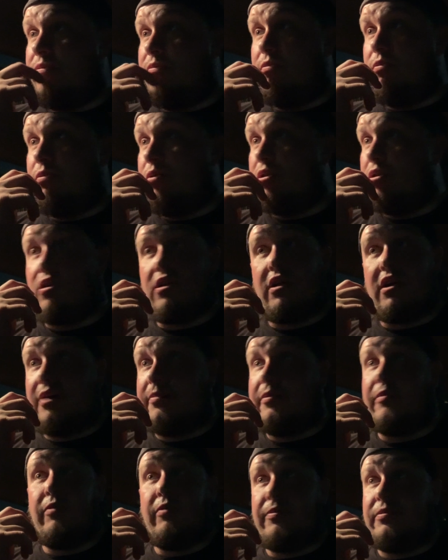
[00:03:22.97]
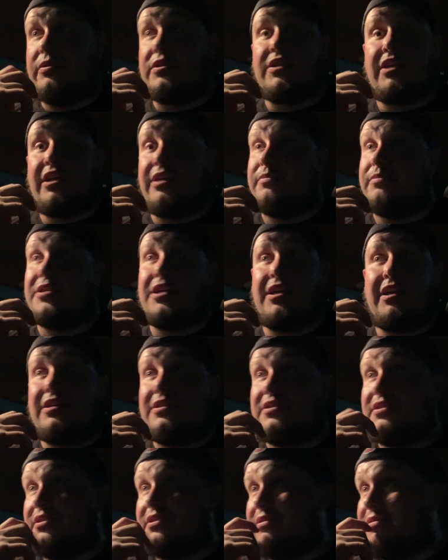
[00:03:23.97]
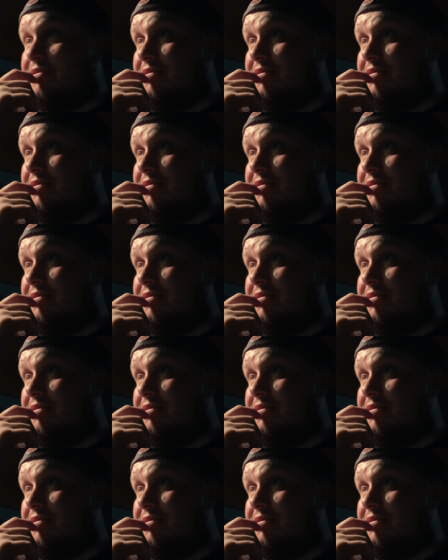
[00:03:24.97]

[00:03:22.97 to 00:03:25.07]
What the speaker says: we're going to come and whip this team's ass.